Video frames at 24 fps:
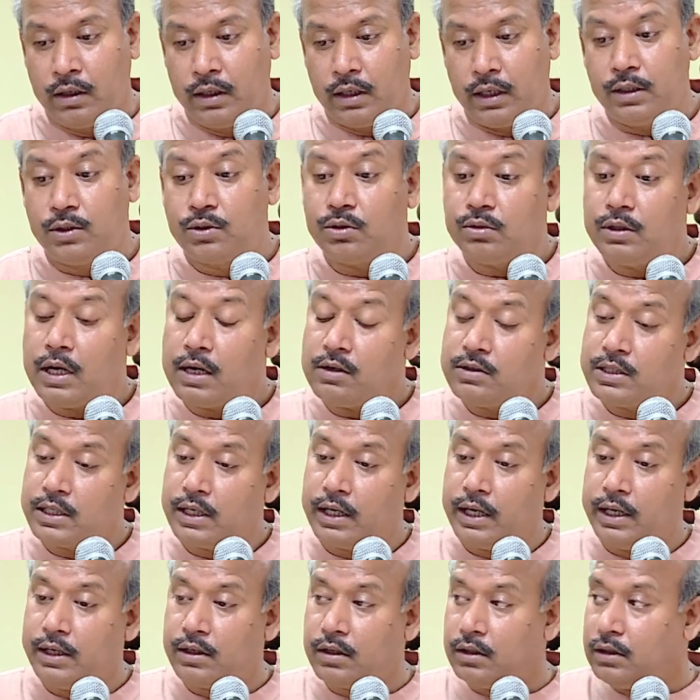In
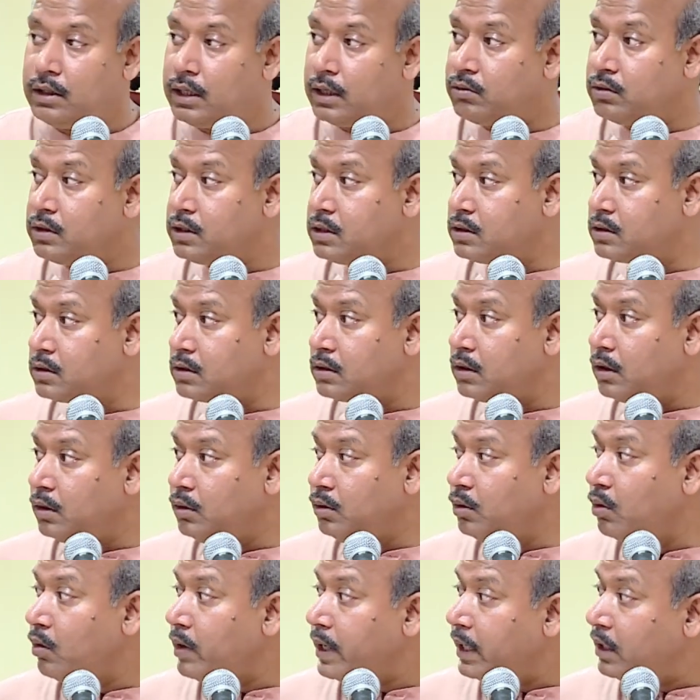2018, there was
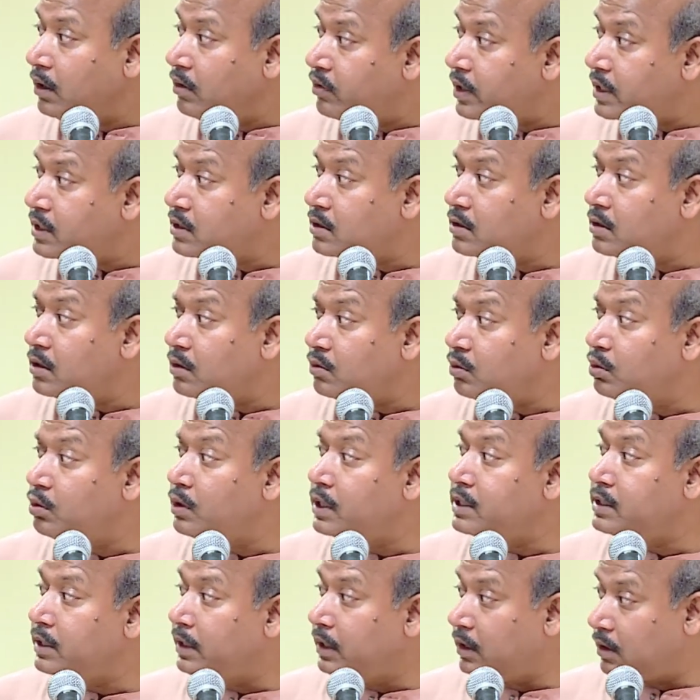no investor who
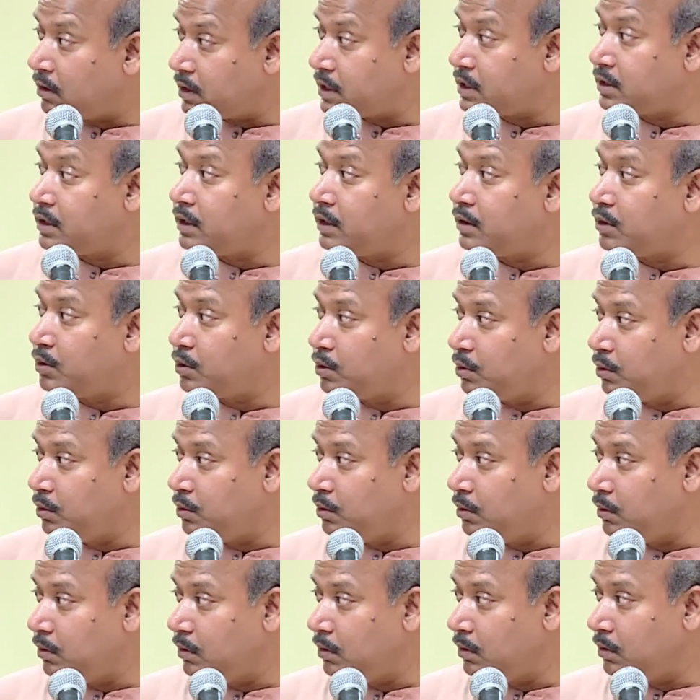was interested
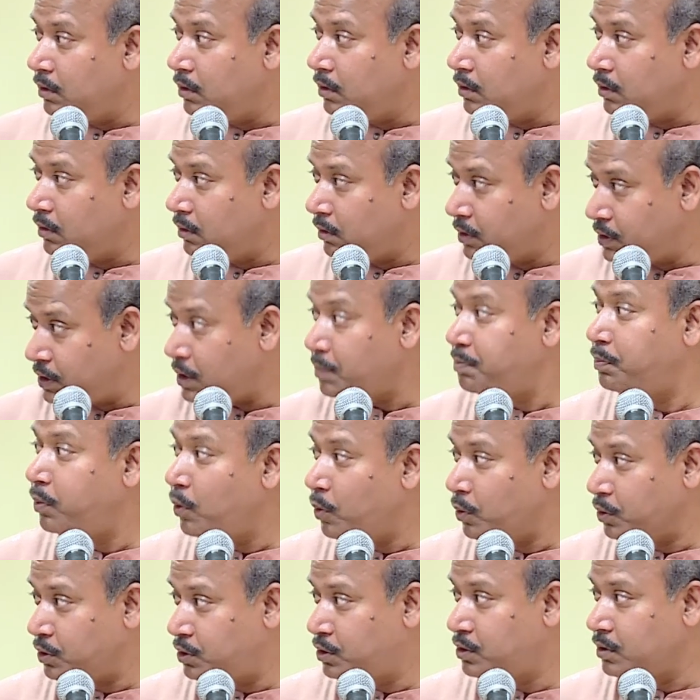to
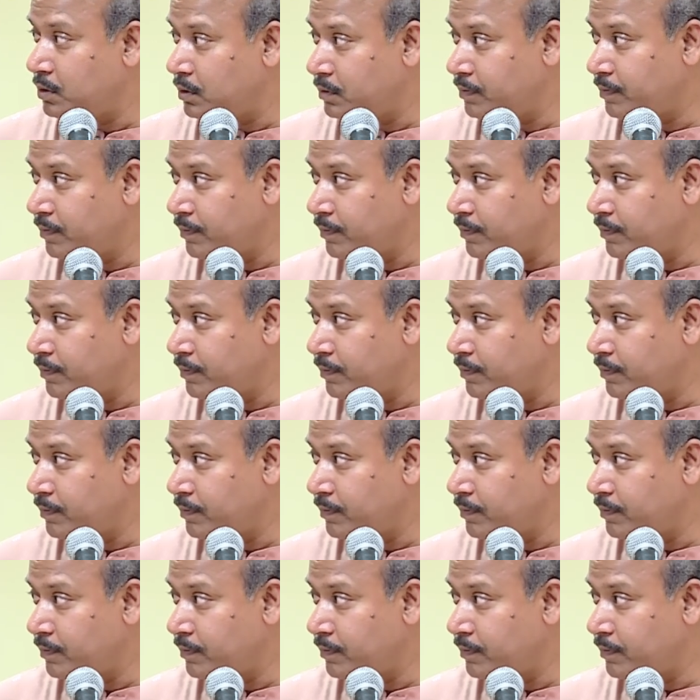support,